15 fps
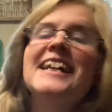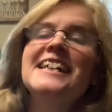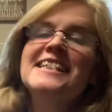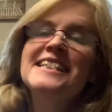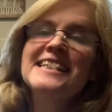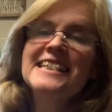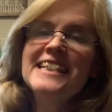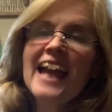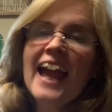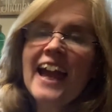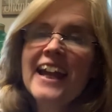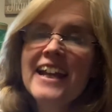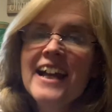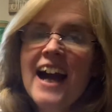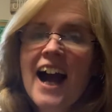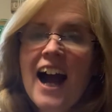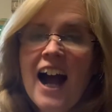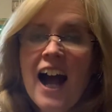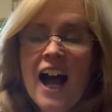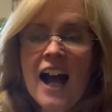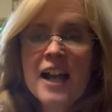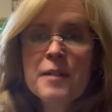Today,
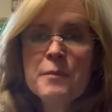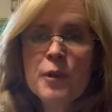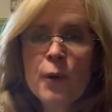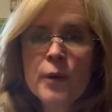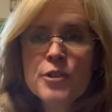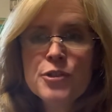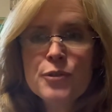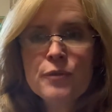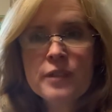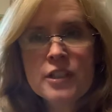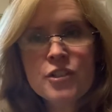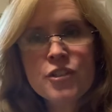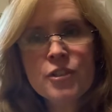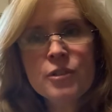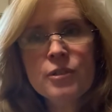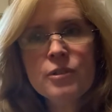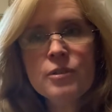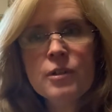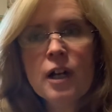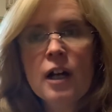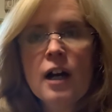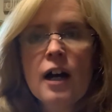I'm going to read you
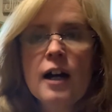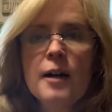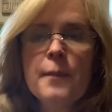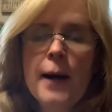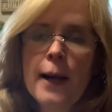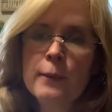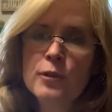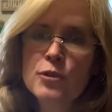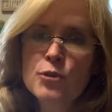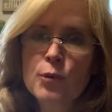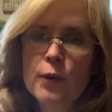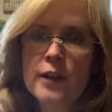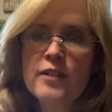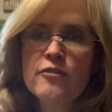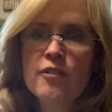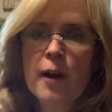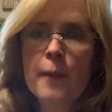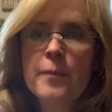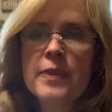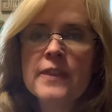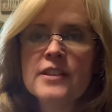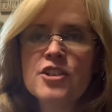a Bible story
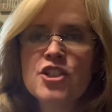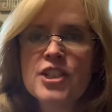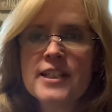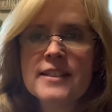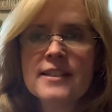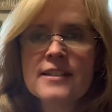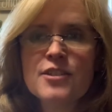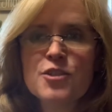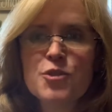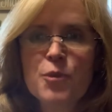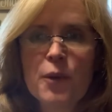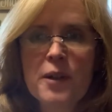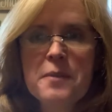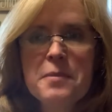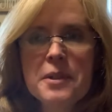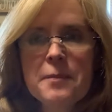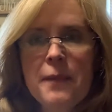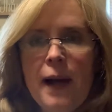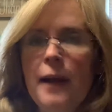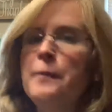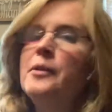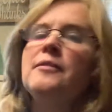from the Jesus Storybook
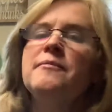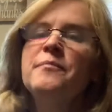Bible.